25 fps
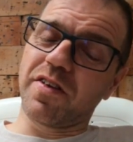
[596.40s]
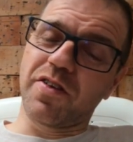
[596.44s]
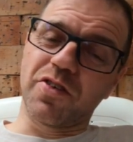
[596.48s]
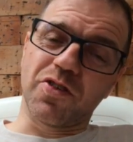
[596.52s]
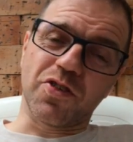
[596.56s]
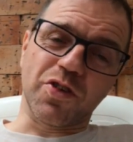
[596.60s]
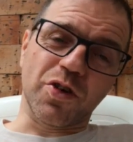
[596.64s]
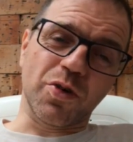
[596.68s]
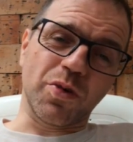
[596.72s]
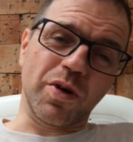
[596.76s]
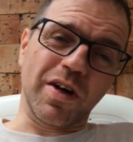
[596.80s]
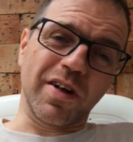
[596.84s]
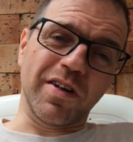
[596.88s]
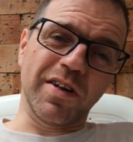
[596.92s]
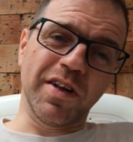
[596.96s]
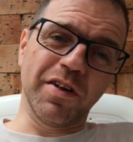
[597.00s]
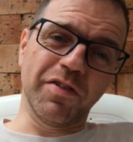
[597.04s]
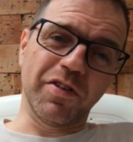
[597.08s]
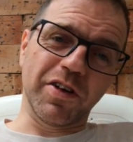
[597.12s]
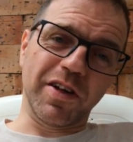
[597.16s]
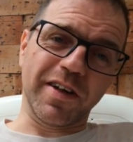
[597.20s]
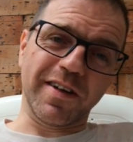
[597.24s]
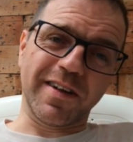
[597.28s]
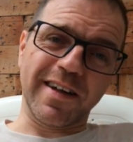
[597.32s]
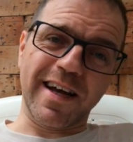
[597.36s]
So I'll
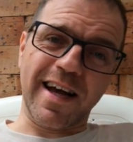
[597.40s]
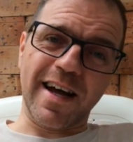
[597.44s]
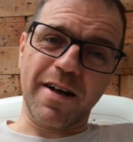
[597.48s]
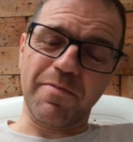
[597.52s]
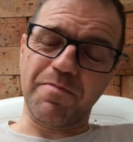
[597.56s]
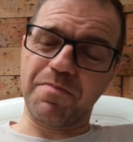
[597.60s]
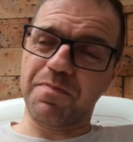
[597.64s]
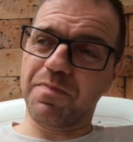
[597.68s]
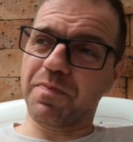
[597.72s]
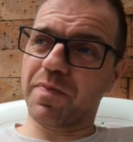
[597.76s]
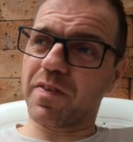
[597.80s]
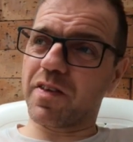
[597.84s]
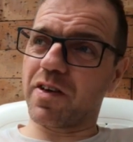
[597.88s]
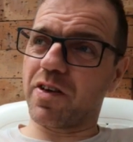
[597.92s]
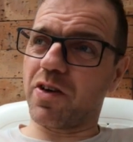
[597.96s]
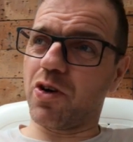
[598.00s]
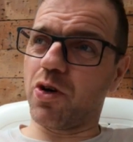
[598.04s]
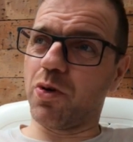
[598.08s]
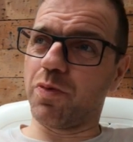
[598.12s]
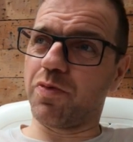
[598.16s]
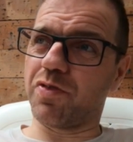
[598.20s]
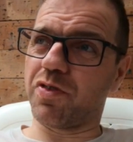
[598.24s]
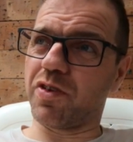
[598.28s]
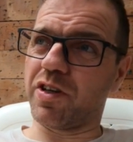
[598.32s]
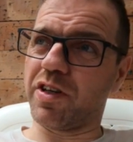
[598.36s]
leave it at that.
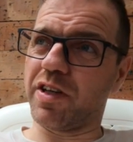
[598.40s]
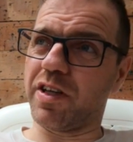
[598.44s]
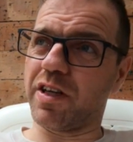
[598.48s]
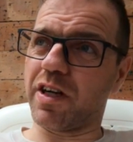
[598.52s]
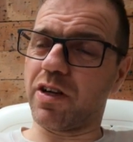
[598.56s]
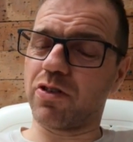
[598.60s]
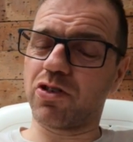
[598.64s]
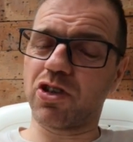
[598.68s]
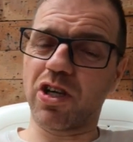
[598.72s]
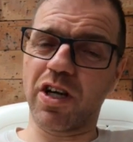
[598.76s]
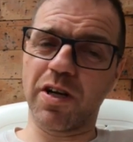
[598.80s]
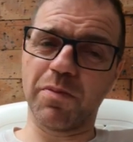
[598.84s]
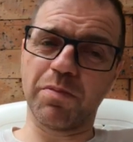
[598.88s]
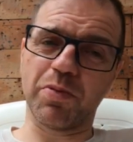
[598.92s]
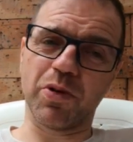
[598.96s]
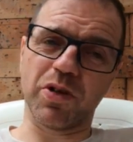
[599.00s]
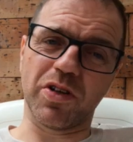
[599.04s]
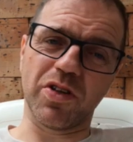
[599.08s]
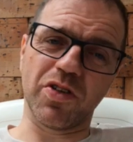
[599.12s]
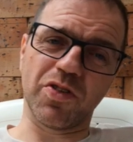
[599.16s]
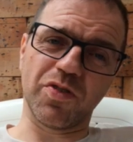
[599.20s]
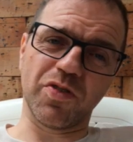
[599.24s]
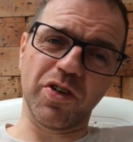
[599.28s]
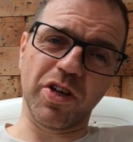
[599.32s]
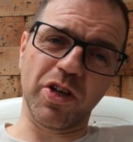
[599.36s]
hopefully I'll try and
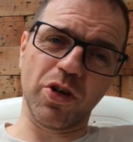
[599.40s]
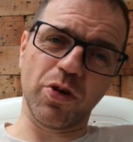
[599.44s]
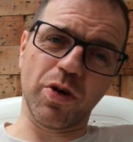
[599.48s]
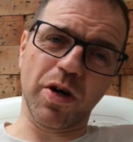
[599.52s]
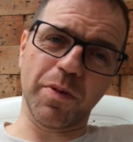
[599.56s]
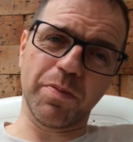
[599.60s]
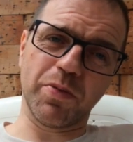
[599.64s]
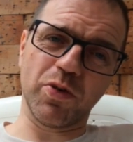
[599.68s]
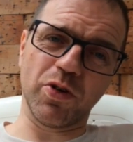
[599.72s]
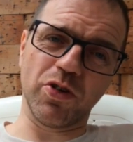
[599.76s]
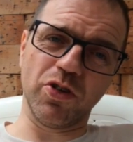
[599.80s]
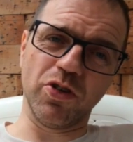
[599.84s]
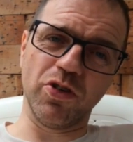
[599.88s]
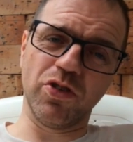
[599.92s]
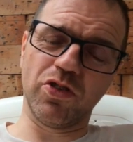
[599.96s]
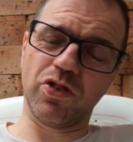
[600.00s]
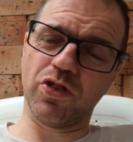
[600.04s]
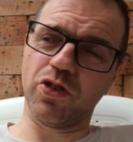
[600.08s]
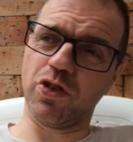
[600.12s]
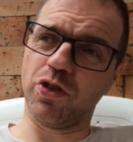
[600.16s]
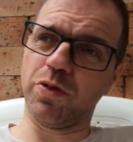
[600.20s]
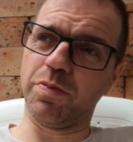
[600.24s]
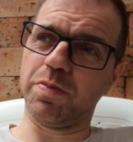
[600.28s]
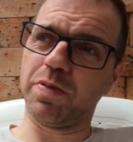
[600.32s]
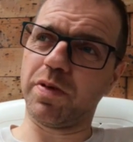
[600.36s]
put this video up on
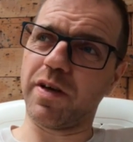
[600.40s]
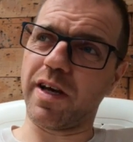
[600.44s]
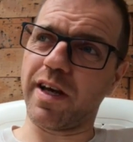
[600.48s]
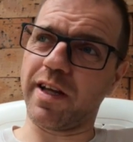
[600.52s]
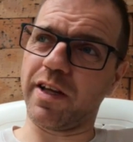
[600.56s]
YouTube